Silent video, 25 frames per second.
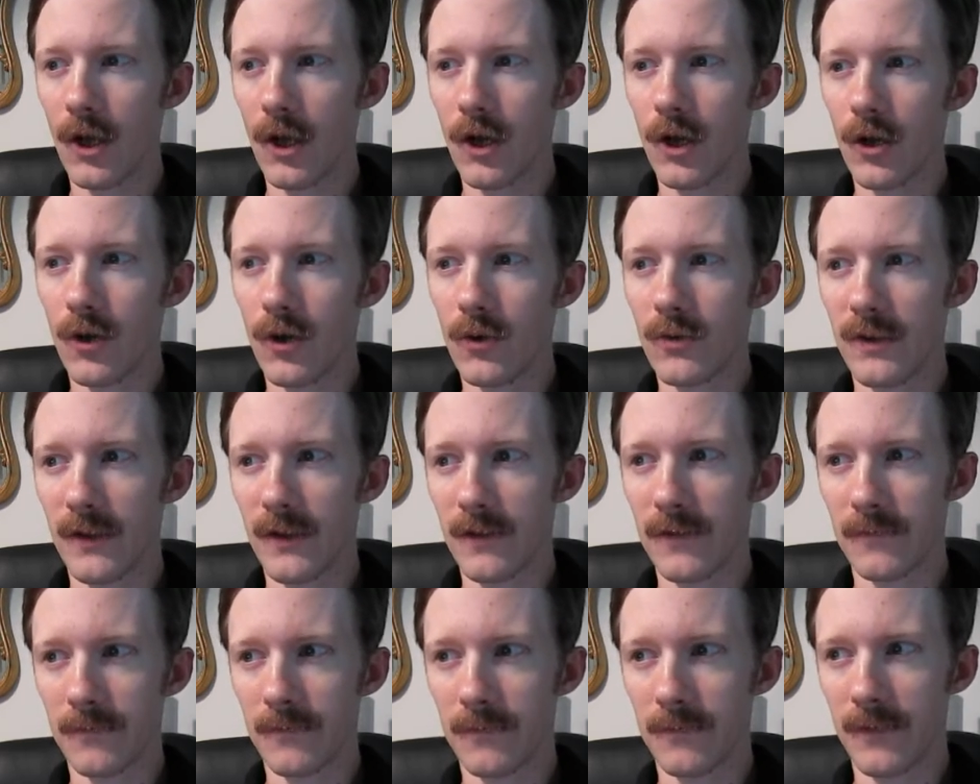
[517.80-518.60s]
who
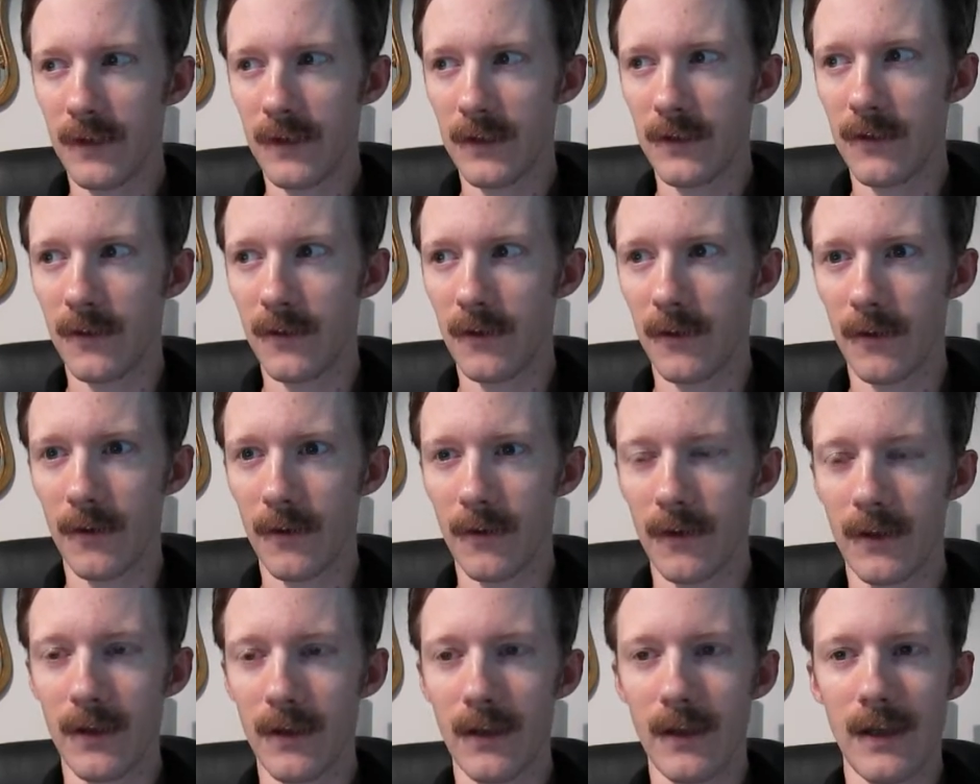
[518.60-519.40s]
doesn't figure,
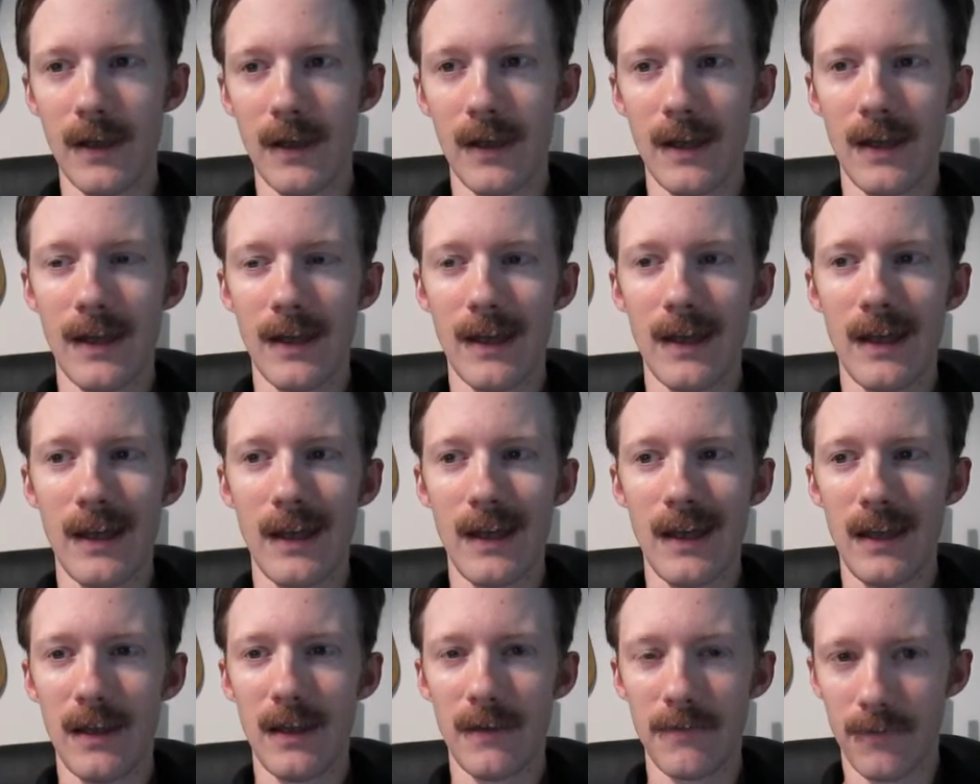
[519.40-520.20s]

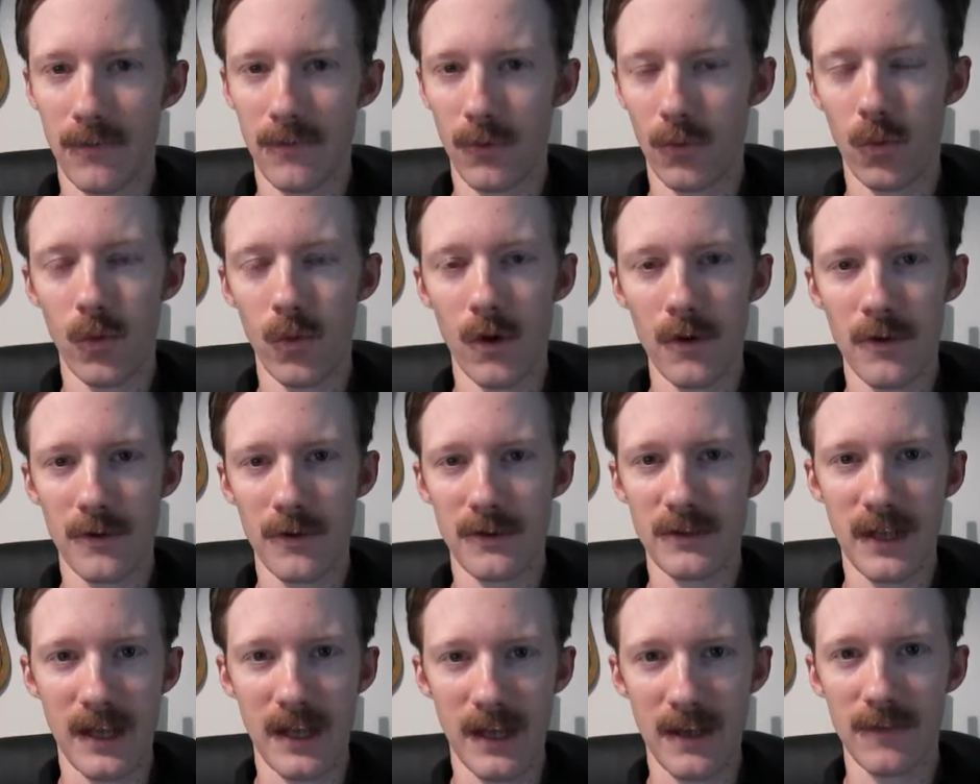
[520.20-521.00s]
if the water
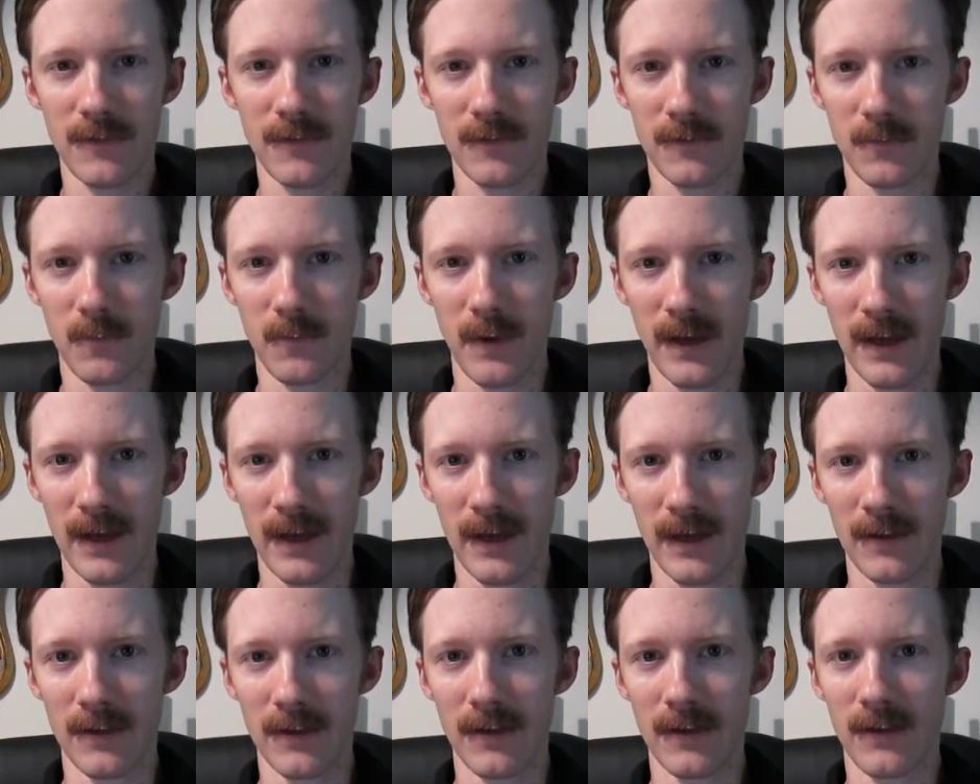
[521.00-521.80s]
tastes
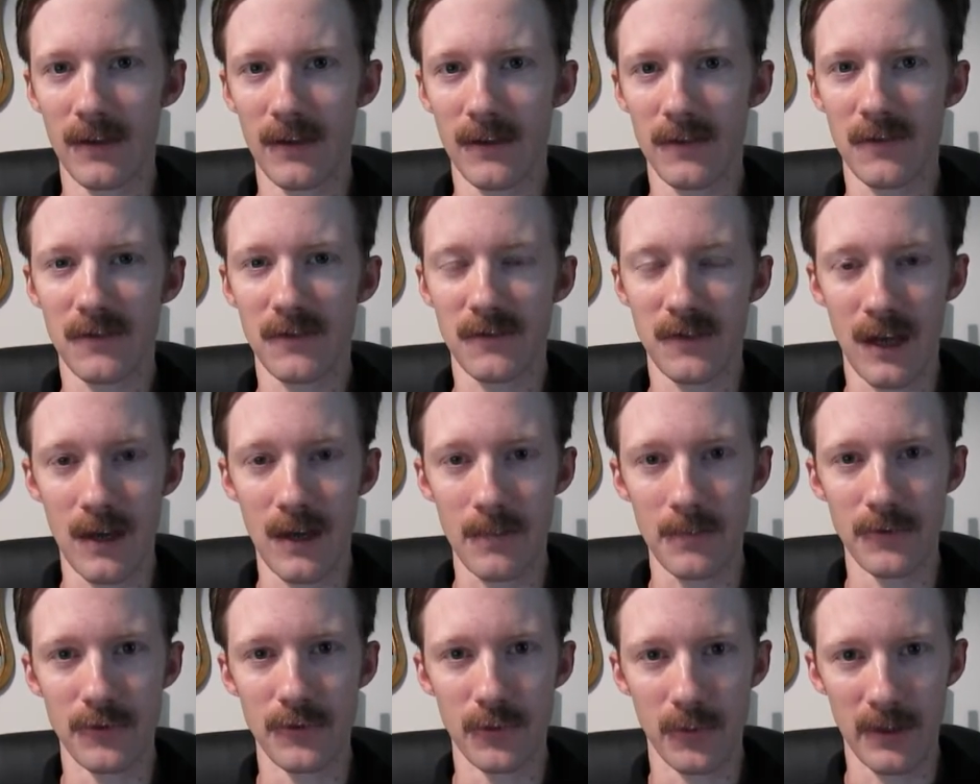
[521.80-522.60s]
bad,
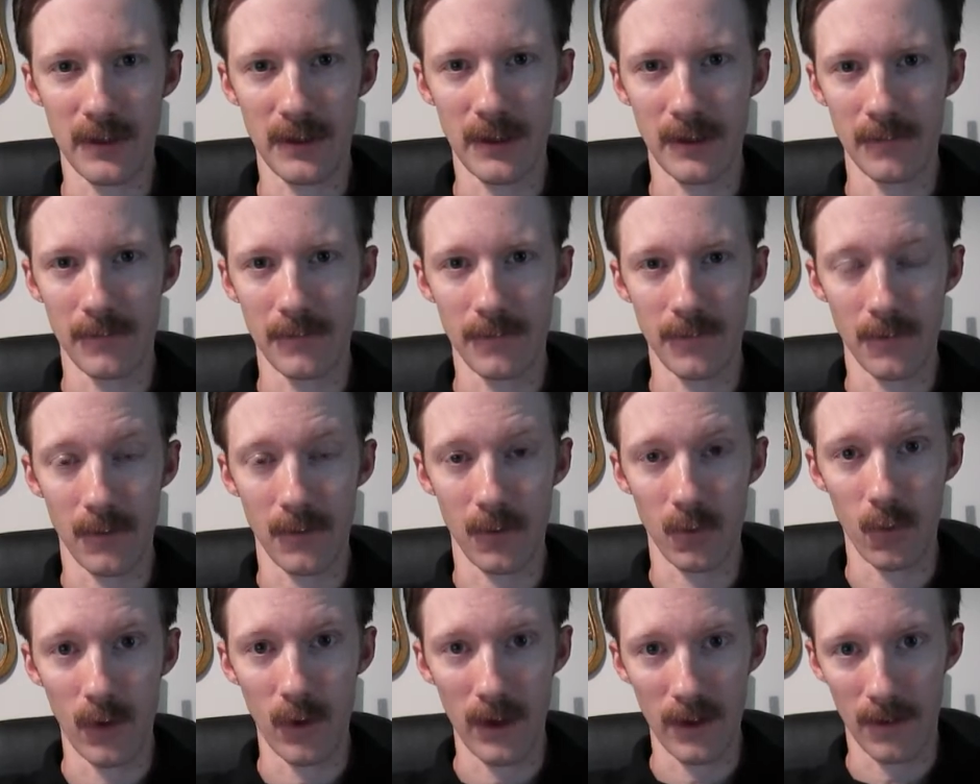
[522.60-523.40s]
stop drinking from the
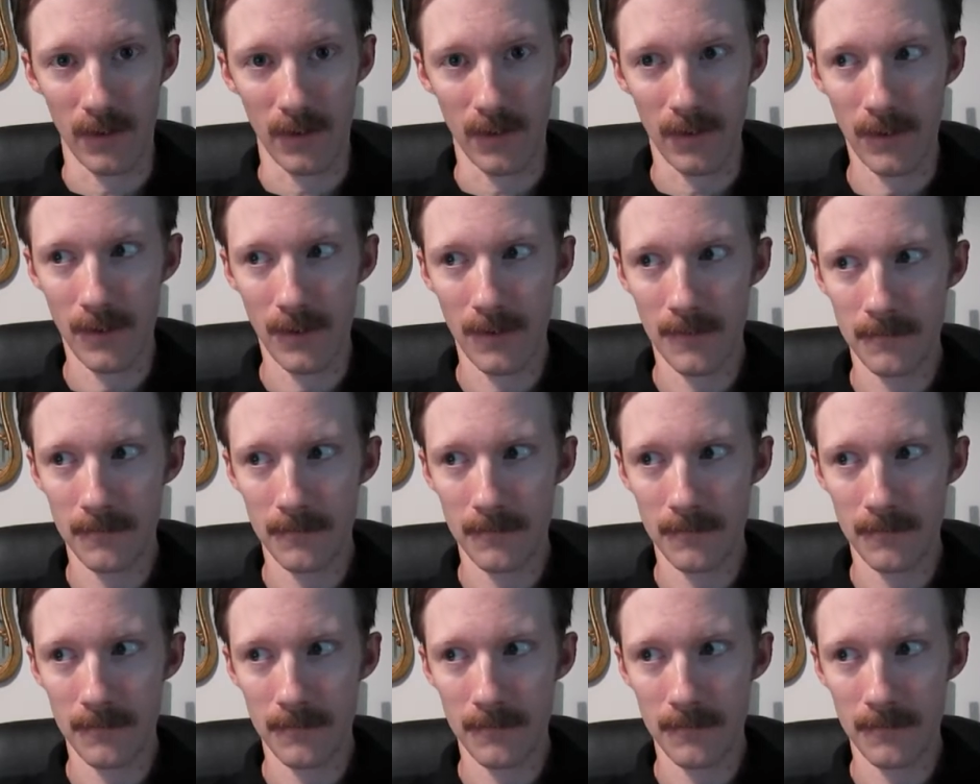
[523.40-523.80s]
well.